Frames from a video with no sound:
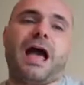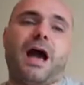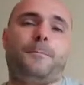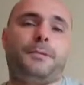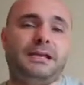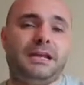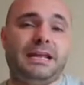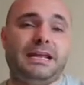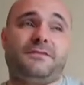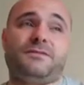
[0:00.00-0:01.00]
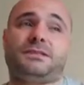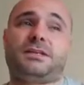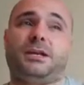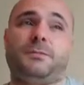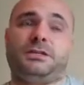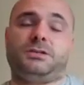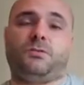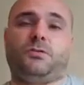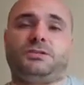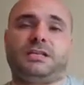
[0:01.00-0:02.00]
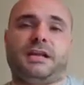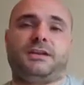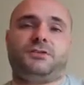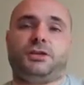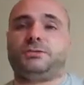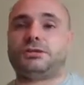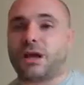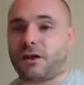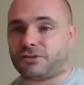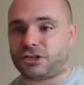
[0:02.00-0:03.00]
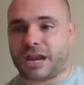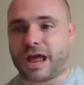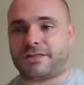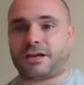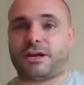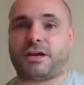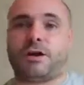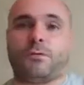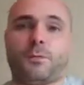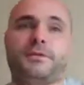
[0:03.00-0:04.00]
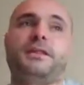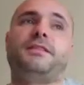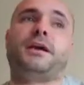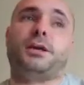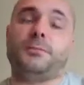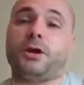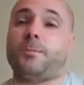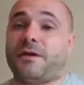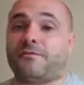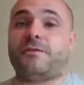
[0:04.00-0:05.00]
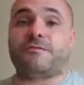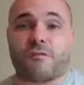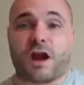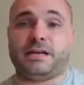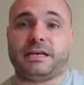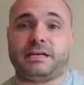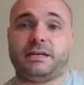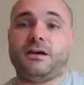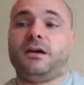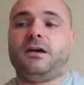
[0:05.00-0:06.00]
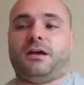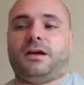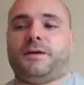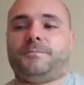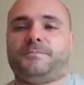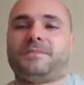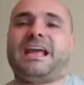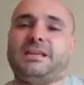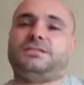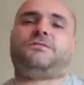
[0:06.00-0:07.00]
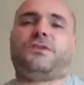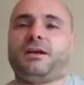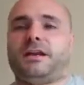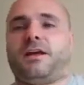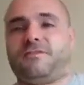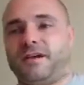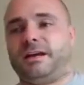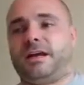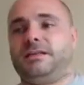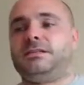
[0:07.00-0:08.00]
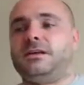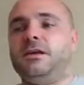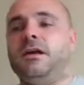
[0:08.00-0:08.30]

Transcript: I believe it's going to be towards the end of June, start of July, they're going to go up, and then they're going to be up every Friday, hence Friday Night Fight Night.